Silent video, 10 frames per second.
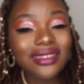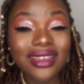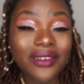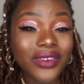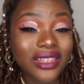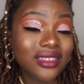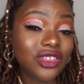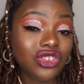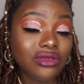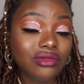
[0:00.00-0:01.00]
I find
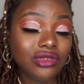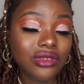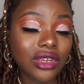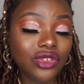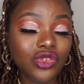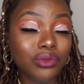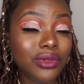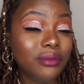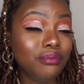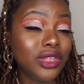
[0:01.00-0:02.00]
this shade to
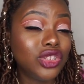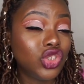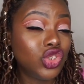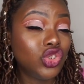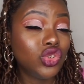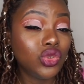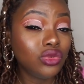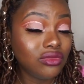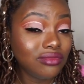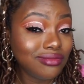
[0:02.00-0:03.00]
be a bit
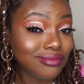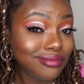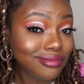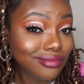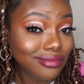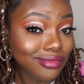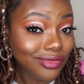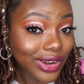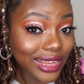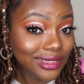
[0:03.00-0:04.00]
too
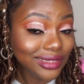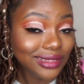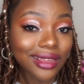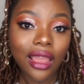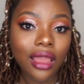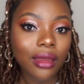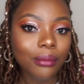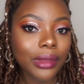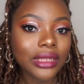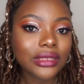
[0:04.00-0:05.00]
red,
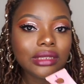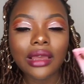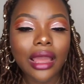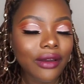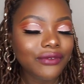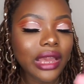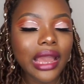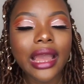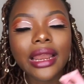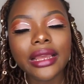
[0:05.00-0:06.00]
but after
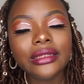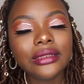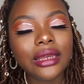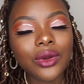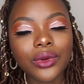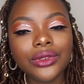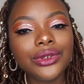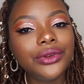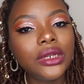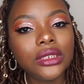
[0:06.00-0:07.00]
highlighting and
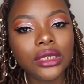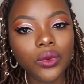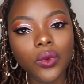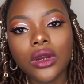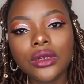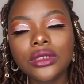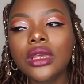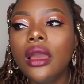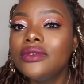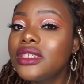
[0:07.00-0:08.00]
contouring, it works.
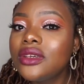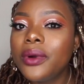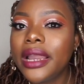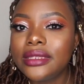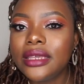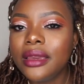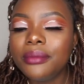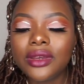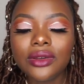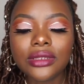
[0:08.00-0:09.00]
The reason why it's here
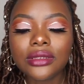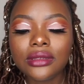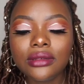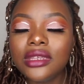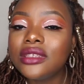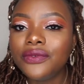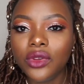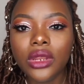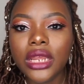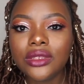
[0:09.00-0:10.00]
because it's
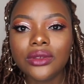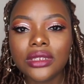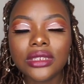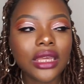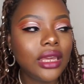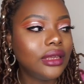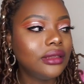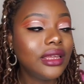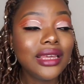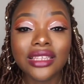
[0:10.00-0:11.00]
flawless on the
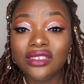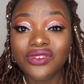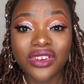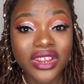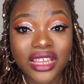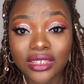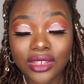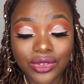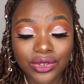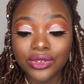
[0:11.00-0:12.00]
skin. It's very easy
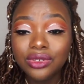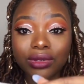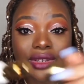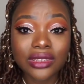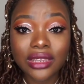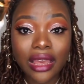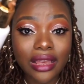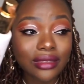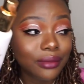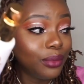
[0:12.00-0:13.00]
to use because it
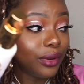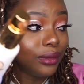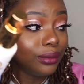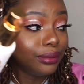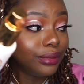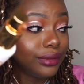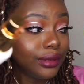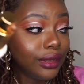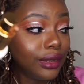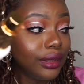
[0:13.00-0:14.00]
has a pump,
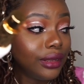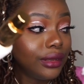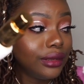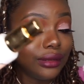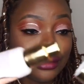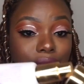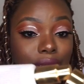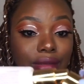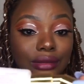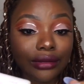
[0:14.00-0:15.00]

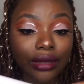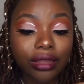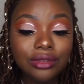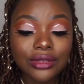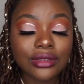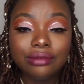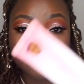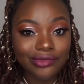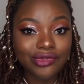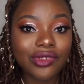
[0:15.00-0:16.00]
and I just
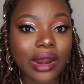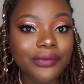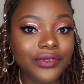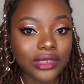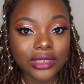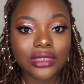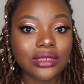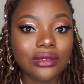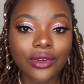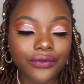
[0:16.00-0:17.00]
grab for
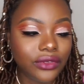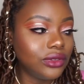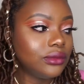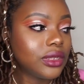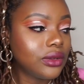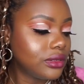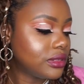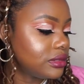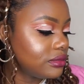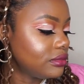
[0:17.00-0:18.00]
this often
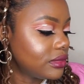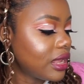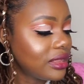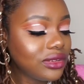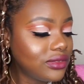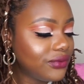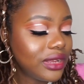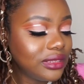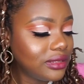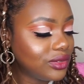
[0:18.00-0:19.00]
because I just
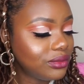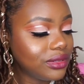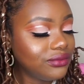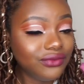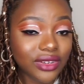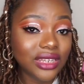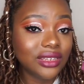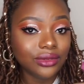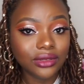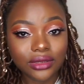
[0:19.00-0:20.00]
find it to be really
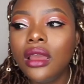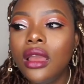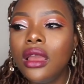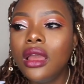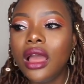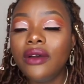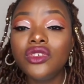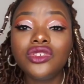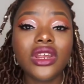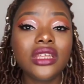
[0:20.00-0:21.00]
good. I've
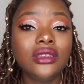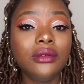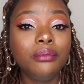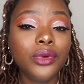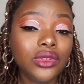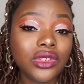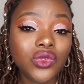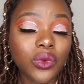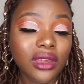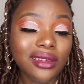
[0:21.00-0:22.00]
not tried the Born This
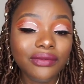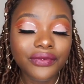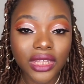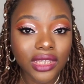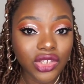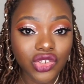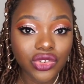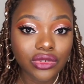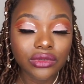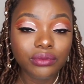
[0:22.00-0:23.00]
Way
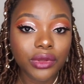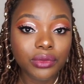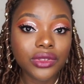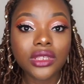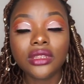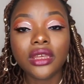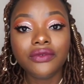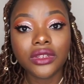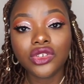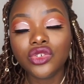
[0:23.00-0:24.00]
foundation. People said that
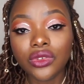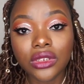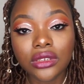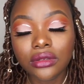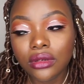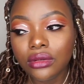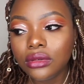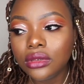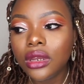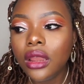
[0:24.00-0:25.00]
foundation is
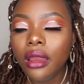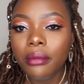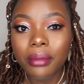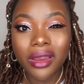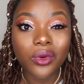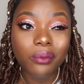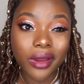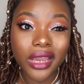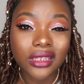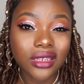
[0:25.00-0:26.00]
good. Maybe I will
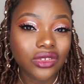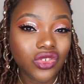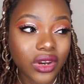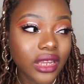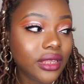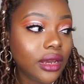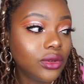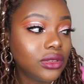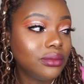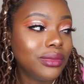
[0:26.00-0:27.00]
buy it and try it
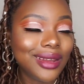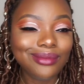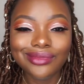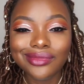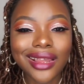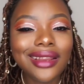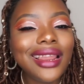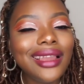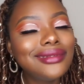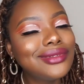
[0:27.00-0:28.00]
out. But I
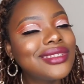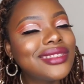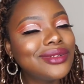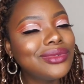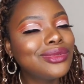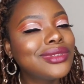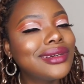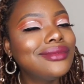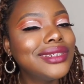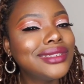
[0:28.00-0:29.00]
like to stick with what I
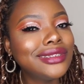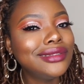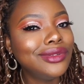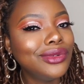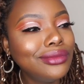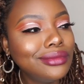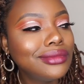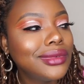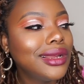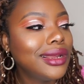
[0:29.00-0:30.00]
already know
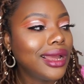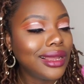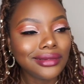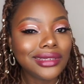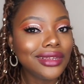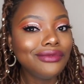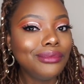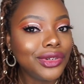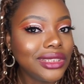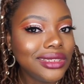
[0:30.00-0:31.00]
and save
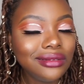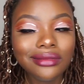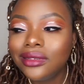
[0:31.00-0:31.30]
money.